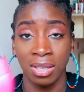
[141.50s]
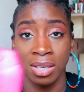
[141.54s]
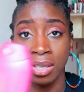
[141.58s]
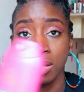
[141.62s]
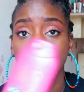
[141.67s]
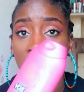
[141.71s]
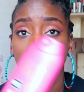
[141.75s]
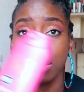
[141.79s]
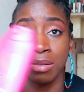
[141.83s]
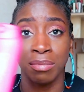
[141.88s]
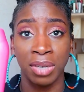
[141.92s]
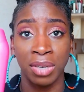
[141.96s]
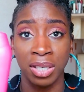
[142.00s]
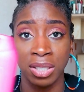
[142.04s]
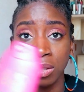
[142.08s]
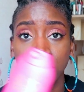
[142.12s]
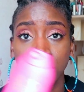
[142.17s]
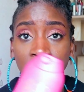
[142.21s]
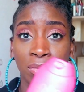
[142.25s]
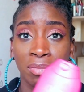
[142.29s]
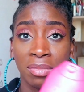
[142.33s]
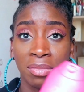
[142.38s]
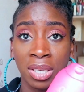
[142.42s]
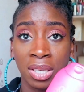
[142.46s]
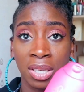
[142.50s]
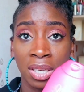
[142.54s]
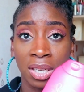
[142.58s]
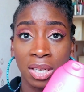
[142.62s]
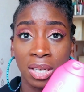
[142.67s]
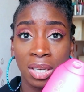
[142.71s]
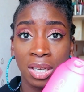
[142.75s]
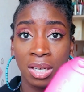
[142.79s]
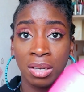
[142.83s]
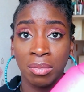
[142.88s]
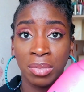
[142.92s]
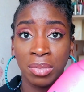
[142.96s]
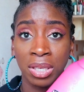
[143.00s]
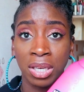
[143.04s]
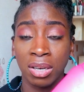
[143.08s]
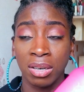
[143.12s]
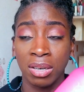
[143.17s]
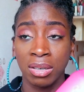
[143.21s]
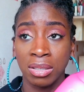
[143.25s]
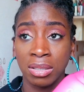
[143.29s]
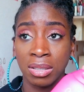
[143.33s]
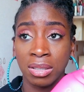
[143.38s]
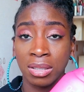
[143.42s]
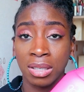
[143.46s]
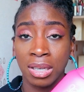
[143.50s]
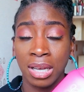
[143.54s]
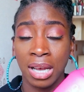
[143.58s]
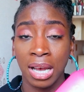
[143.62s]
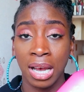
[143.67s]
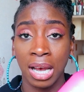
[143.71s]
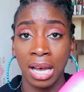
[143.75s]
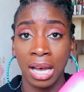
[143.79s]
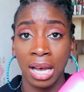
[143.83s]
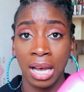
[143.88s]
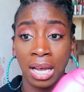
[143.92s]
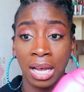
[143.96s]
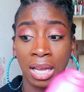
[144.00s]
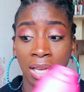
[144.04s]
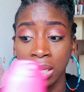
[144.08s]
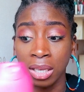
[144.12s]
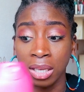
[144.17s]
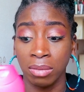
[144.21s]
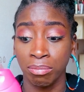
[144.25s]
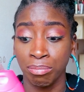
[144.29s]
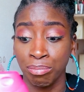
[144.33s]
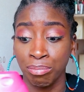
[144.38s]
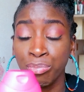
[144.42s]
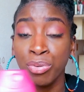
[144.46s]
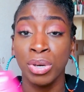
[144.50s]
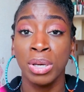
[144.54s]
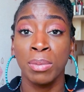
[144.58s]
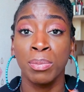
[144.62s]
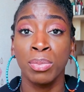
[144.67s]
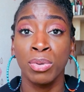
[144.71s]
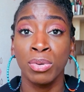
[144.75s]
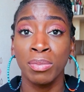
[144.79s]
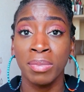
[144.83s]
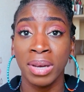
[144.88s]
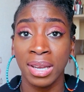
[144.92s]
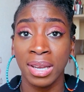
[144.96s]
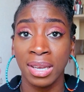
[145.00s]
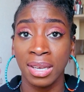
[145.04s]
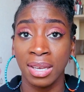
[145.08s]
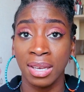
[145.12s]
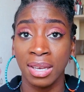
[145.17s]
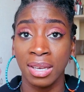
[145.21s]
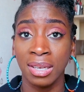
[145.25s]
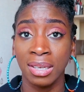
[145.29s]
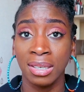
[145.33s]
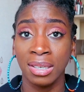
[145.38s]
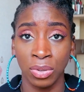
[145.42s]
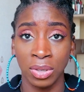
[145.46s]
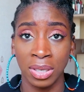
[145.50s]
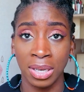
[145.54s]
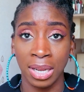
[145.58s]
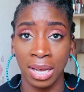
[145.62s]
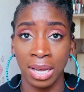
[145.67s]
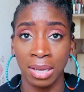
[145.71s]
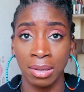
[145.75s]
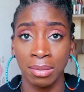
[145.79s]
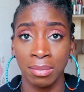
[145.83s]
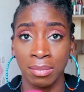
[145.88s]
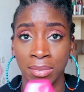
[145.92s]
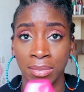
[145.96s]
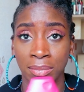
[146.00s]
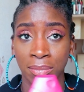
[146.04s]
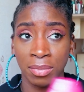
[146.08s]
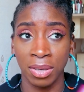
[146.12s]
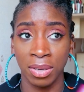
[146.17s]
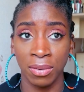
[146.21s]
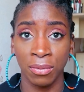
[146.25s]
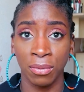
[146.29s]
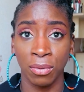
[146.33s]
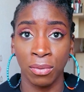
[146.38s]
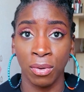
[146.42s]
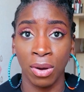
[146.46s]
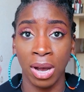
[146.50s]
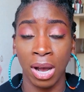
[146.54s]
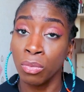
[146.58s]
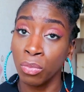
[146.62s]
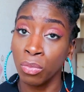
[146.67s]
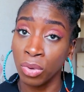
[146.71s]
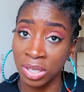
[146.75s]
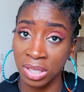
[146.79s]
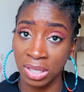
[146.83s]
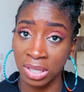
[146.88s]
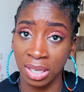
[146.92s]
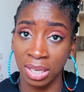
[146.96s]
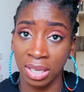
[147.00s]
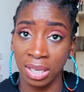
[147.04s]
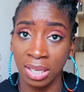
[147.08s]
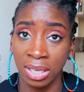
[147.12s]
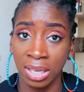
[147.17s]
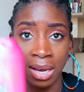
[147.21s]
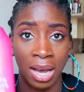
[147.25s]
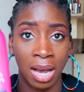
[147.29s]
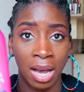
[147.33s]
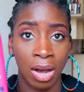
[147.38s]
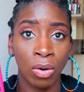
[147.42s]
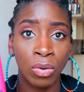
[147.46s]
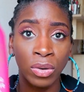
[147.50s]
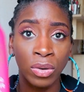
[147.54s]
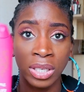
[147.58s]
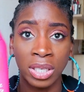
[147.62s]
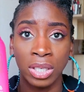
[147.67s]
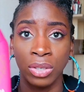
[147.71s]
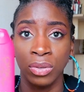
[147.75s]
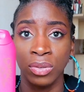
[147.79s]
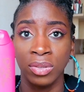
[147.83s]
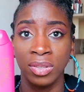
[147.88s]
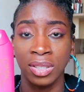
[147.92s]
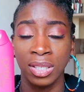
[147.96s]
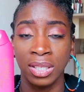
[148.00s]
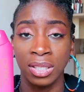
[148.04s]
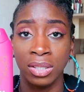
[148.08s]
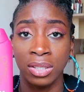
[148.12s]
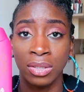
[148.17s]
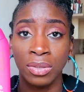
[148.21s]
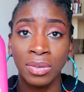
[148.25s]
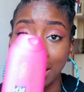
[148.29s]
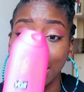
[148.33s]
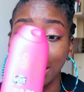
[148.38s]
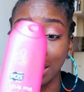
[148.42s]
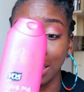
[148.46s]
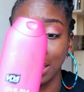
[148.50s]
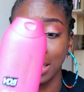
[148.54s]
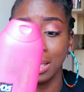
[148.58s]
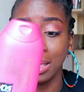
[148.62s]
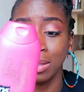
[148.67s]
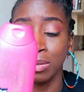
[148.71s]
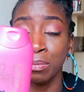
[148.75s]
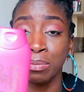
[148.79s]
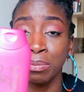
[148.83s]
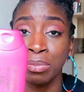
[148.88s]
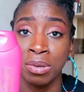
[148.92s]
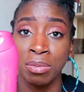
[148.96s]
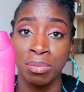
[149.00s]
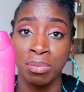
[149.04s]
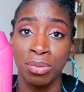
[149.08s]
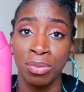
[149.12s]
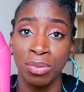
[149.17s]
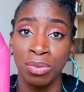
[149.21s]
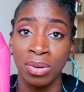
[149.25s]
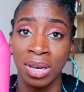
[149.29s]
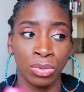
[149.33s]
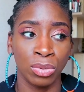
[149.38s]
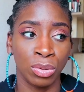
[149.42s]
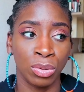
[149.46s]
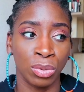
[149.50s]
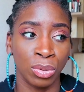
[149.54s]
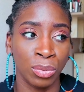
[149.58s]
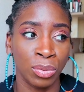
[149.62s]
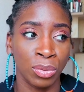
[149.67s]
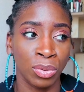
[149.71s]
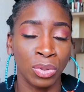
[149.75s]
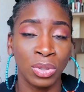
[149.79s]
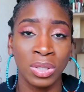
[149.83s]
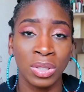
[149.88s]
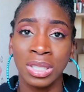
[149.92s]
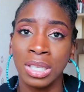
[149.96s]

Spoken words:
It doesn't matter to me because I pre-poo my hair the night before the wash day. I only use this to clean the pre-poo. So the